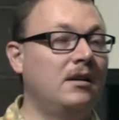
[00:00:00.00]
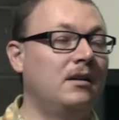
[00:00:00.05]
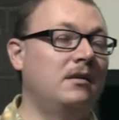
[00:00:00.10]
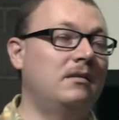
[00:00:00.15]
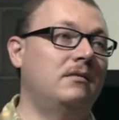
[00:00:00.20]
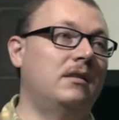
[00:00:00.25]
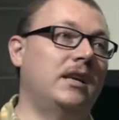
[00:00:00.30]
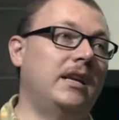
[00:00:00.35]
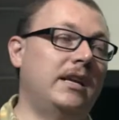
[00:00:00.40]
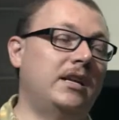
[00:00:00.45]

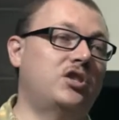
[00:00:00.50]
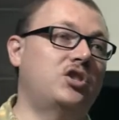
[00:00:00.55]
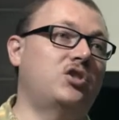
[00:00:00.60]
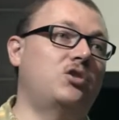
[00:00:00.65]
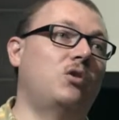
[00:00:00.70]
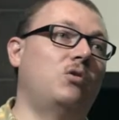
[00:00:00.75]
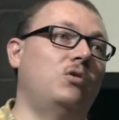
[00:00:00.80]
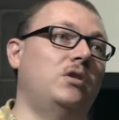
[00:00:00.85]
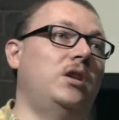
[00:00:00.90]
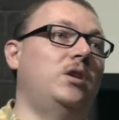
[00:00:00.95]
that he had
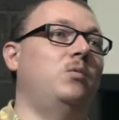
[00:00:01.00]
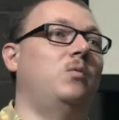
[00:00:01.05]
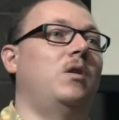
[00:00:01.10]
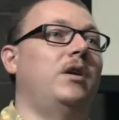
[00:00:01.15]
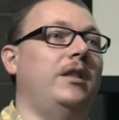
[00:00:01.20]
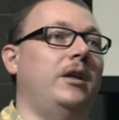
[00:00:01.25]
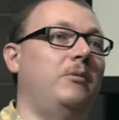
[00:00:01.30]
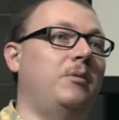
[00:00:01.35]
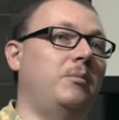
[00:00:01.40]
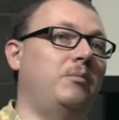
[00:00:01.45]
stolen while
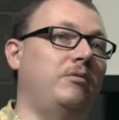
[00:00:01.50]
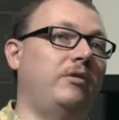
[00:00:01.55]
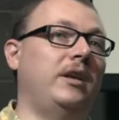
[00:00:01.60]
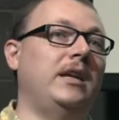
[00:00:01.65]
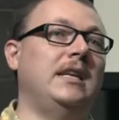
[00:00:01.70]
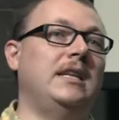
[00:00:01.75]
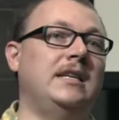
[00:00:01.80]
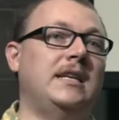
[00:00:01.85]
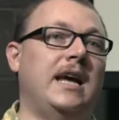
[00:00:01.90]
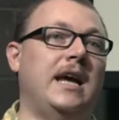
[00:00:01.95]
they were
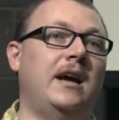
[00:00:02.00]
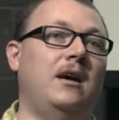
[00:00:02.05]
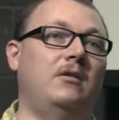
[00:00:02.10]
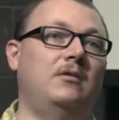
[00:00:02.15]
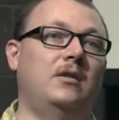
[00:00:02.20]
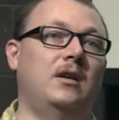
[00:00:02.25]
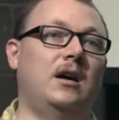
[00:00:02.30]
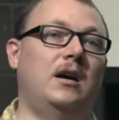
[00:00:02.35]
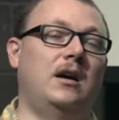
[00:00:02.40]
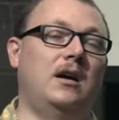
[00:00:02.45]
bringing
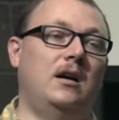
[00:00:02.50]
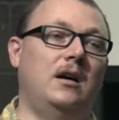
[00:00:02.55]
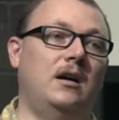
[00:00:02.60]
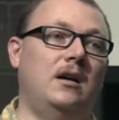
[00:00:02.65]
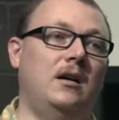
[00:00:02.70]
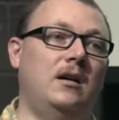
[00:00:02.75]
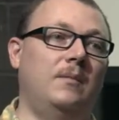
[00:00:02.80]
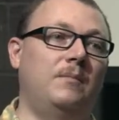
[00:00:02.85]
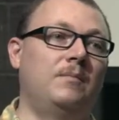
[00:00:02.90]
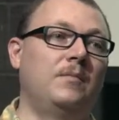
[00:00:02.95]
down
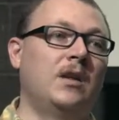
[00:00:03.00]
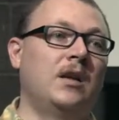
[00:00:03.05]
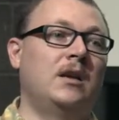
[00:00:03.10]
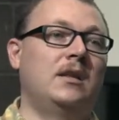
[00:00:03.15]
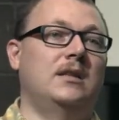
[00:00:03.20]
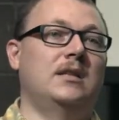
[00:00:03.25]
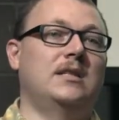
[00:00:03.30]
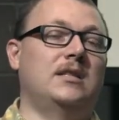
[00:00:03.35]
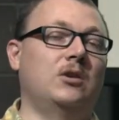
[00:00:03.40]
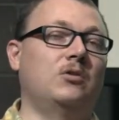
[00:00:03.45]
uh, the
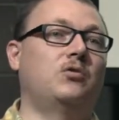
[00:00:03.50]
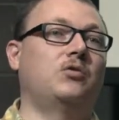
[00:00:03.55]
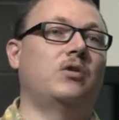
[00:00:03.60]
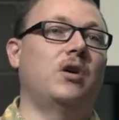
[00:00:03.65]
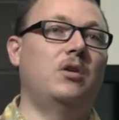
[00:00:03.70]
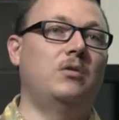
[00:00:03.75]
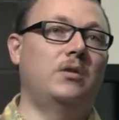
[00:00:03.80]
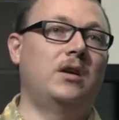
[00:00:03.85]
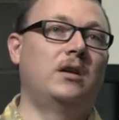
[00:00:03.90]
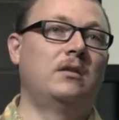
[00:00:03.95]
Silk
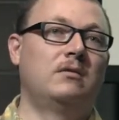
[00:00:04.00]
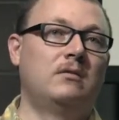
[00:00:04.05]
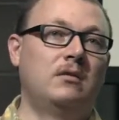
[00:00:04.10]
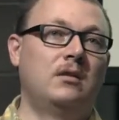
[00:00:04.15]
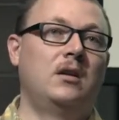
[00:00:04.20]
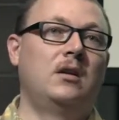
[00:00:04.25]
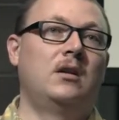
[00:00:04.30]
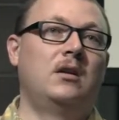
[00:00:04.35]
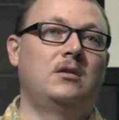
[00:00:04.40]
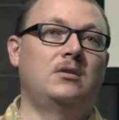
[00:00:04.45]
Road.
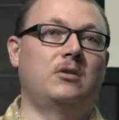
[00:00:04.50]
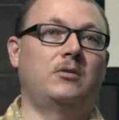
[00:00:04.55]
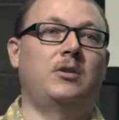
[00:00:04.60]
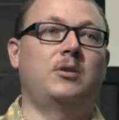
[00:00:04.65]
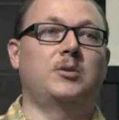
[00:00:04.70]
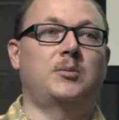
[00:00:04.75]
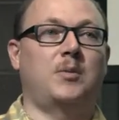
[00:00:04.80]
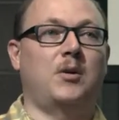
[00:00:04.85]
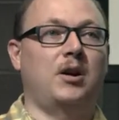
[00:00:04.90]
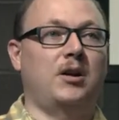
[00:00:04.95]
So he was
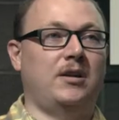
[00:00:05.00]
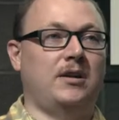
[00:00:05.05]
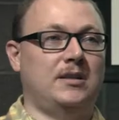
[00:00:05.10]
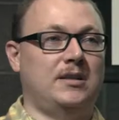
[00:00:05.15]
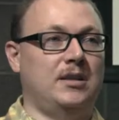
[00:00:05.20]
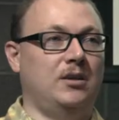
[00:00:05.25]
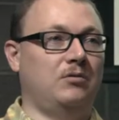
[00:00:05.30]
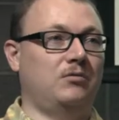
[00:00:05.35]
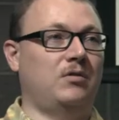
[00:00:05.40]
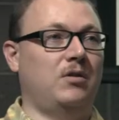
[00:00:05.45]
part of the
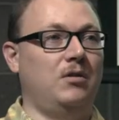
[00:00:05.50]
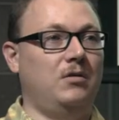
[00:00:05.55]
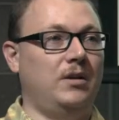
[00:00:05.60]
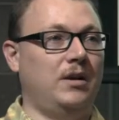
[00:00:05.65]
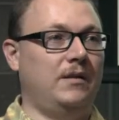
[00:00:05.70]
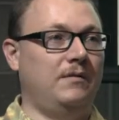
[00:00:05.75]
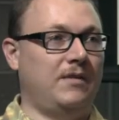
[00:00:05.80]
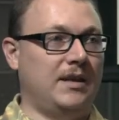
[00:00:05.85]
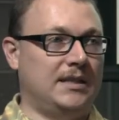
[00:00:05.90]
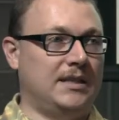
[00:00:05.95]
Silk Road
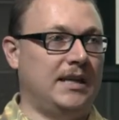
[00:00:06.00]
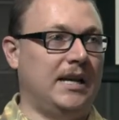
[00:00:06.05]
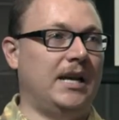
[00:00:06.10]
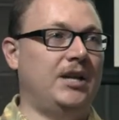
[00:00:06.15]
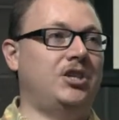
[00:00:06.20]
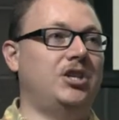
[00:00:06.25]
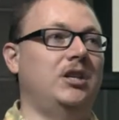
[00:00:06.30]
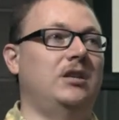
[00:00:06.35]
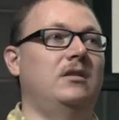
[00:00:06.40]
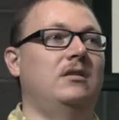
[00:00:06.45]

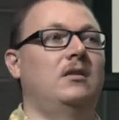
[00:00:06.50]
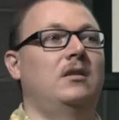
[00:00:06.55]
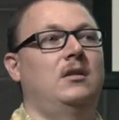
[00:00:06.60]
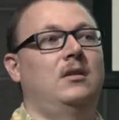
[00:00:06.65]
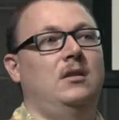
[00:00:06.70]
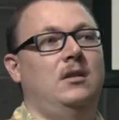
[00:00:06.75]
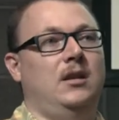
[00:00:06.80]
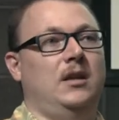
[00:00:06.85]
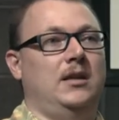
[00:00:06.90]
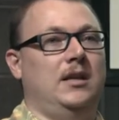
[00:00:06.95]
investigation,
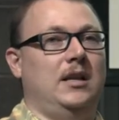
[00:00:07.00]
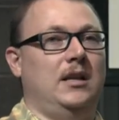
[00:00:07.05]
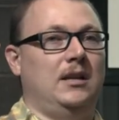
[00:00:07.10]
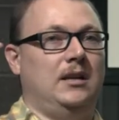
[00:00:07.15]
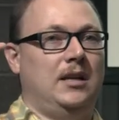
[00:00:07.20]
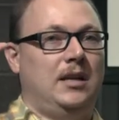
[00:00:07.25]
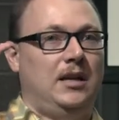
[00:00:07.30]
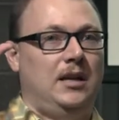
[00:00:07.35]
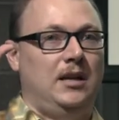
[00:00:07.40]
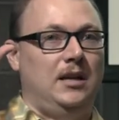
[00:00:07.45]
and then
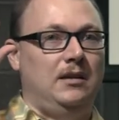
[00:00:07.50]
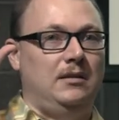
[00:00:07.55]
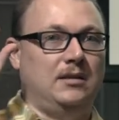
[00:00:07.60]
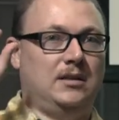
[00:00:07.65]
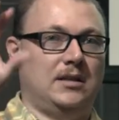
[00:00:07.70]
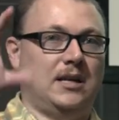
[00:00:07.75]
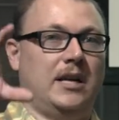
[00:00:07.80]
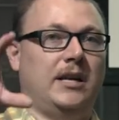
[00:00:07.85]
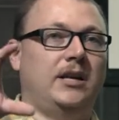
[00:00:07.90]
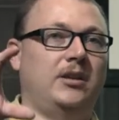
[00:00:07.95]
he
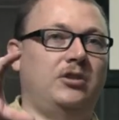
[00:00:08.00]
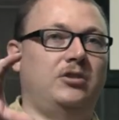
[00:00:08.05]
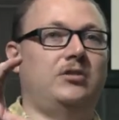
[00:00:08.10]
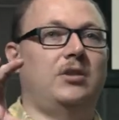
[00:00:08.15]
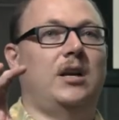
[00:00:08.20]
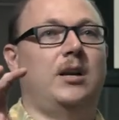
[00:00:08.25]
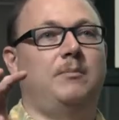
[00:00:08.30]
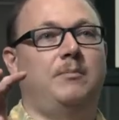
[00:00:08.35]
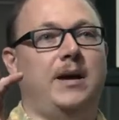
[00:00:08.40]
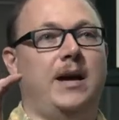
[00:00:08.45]
decided to try
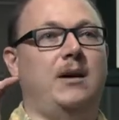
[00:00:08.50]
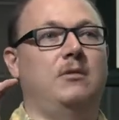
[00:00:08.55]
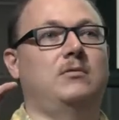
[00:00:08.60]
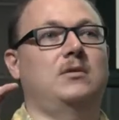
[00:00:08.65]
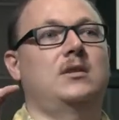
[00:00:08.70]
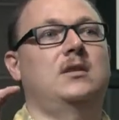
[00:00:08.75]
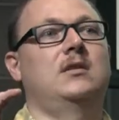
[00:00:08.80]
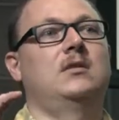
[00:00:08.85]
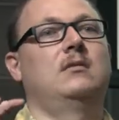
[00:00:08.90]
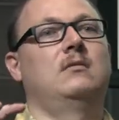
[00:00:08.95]
to
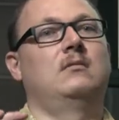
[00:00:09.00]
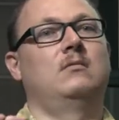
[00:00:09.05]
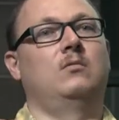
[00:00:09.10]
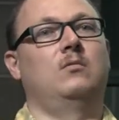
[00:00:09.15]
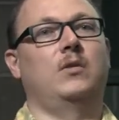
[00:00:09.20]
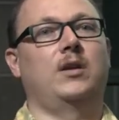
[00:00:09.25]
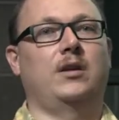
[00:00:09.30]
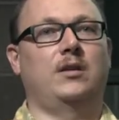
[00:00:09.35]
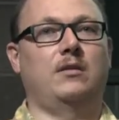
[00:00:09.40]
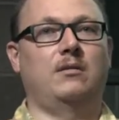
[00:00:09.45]
bounce
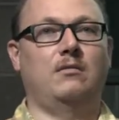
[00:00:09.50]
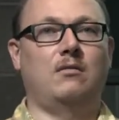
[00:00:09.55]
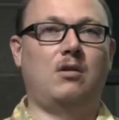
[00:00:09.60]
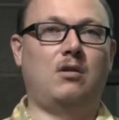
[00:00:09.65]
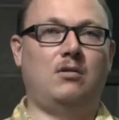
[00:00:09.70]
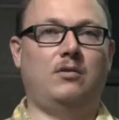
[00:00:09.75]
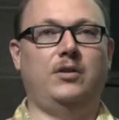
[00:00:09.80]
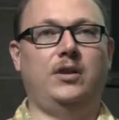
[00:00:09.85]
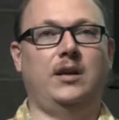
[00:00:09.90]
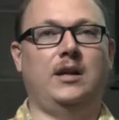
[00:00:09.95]
with all
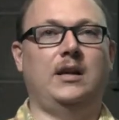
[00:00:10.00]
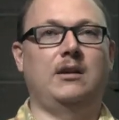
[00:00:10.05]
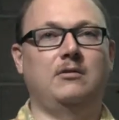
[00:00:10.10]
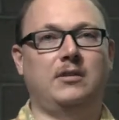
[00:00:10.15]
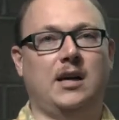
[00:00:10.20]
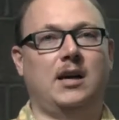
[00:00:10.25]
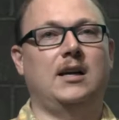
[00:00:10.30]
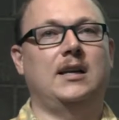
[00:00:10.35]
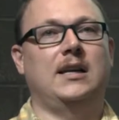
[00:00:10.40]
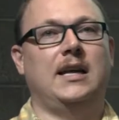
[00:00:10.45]
the
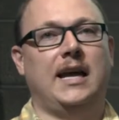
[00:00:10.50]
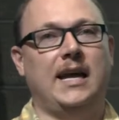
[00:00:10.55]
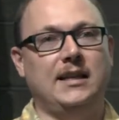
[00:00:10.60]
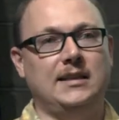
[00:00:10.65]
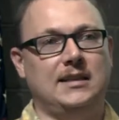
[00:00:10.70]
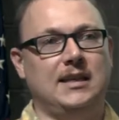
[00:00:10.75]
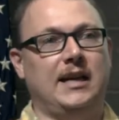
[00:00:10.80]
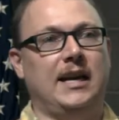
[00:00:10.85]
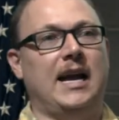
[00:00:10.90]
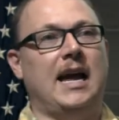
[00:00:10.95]
ill-gotten gains
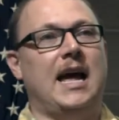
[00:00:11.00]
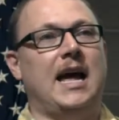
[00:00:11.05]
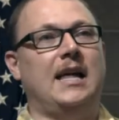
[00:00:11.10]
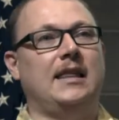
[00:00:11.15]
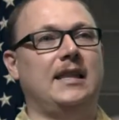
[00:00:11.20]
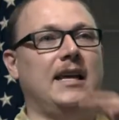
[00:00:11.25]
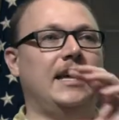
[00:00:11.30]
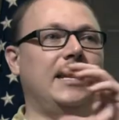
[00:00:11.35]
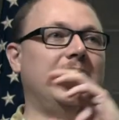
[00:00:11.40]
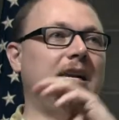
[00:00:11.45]
that he had.
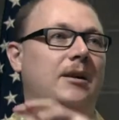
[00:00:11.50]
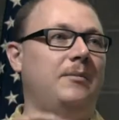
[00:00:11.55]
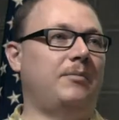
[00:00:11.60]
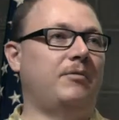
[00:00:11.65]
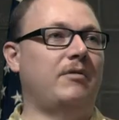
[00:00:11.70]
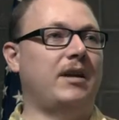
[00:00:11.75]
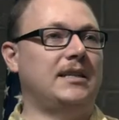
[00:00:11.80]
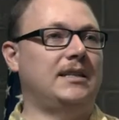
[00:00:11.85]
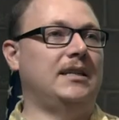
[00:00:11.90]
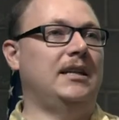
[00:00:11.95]
They ended up
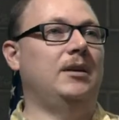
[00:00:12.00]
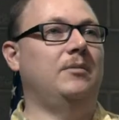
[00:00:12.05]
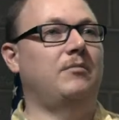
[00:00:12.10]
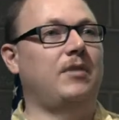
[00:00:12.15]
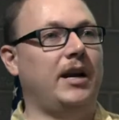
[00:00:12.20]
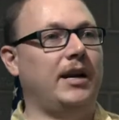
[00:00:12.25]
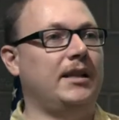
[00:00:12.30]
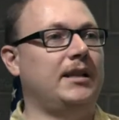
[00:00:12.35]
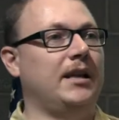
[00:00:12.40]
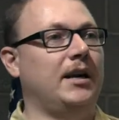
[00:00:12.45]
arresting him right
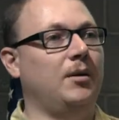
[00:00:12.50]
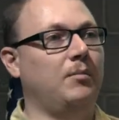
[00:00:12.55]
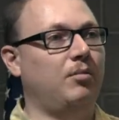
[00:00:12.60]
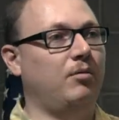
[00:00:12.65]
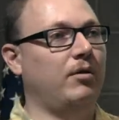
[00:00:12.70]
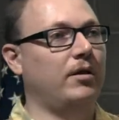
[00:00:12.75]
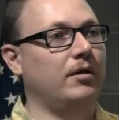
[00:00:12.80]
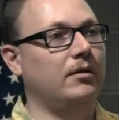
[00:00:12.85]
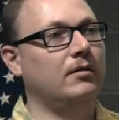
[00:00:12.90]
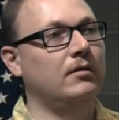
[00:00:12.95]
at the
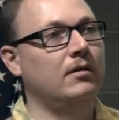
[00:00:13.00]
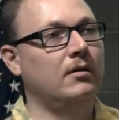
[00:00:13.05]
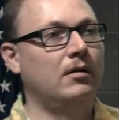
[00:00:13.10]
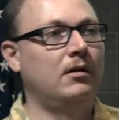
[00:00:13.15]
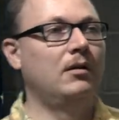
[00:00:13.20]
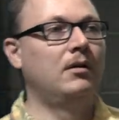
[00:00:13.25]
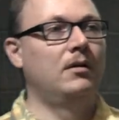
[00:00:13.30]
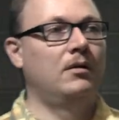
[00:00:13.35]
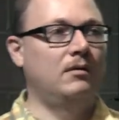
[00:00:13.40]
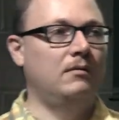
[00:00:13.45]
airport.
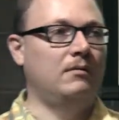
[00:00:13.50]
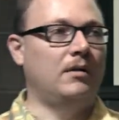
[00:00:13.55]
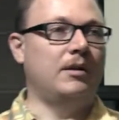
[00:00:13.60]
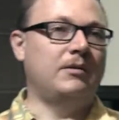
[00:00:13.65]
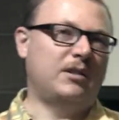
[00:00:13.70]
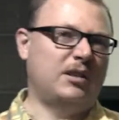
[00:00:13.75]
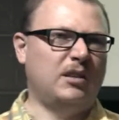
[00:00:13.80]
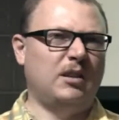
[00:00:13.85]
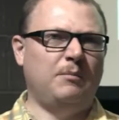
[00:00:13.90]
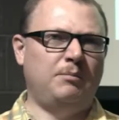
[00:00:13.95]
It's
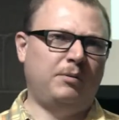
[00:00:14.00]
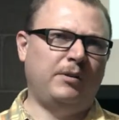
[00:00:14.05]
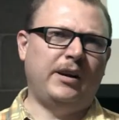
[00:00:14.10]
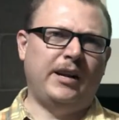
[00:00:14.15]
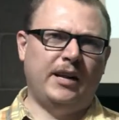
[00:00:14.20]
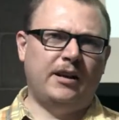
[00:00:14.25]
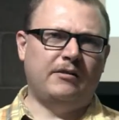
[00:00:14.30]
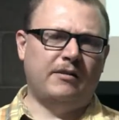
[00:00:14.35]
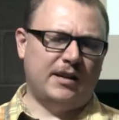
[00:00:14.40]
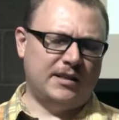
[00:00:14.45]
a pretty
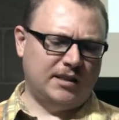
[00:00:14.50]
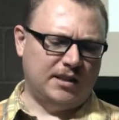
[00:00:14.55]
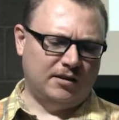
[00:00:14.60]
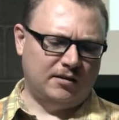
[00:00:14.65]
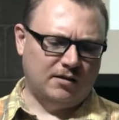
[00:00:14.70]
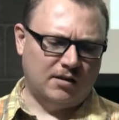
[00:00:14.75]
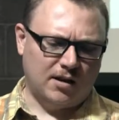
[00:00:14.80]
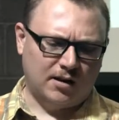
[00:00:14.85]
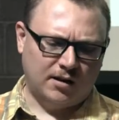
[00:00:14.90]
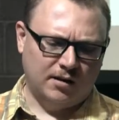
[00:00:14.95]
interesting
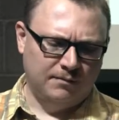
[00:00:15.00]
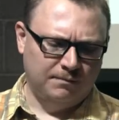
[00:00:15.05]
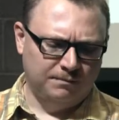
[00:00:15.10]
talk.